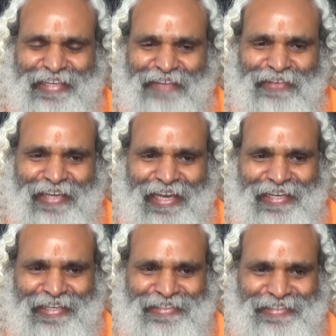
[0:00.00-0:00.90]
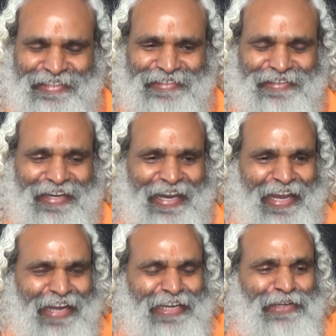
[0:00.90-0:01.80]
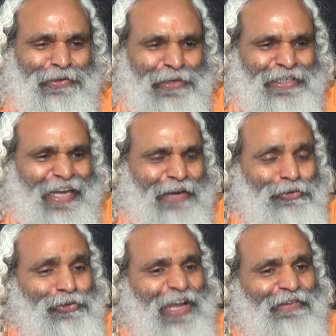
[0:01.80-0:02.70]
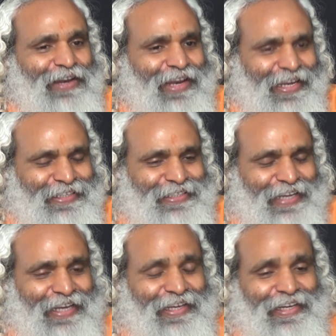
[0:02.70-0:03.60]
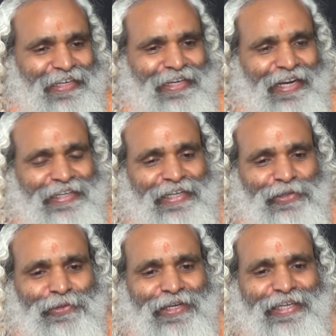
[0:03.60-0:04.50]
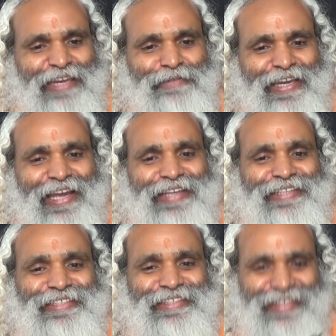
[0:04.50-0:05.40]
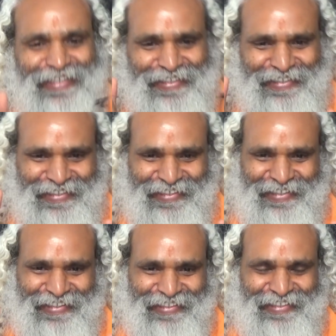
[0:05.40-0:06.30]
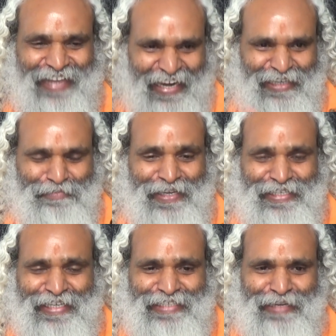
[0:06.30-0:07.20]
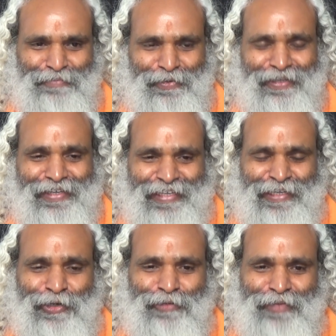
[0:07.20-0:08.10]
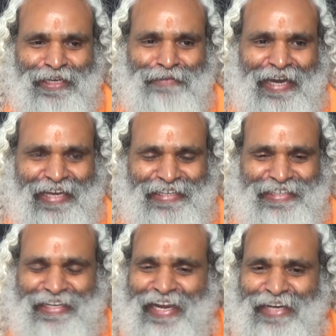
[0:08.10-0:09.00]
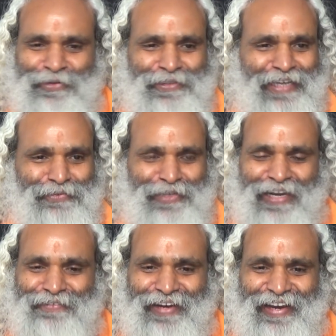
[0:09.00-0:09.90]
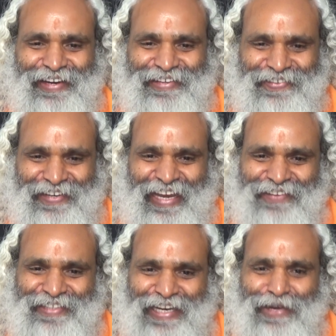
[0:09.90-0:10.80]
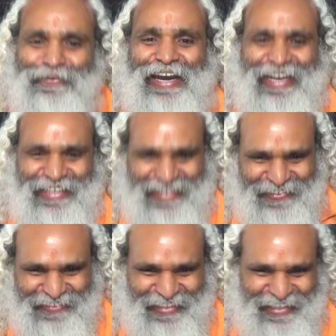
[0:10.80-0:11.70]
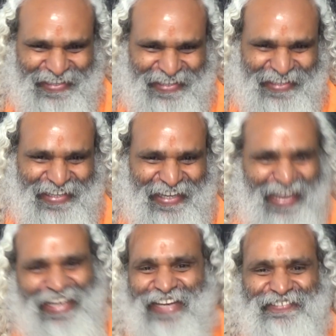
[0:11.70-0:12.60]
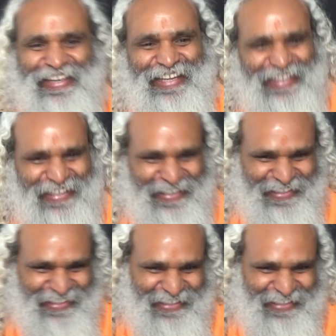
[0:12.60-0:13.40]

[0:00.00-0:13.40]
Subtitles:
chemical engineer, I don't have to have a lifestyle related to chemical engineering. And the best example, in order to become an architect, I don't have to have, you know, lifestyle of architect, okay? I can be anything.